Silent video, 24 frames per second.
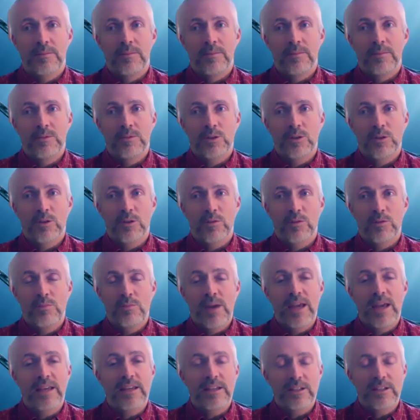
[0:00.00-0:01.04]
sort of
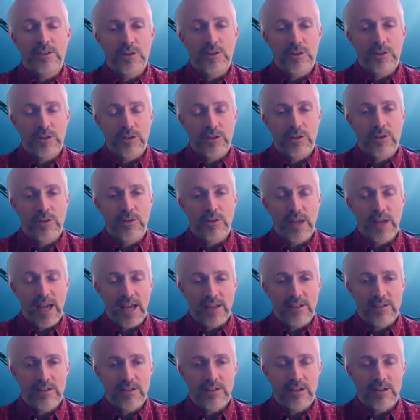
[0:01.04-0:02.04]
making sure that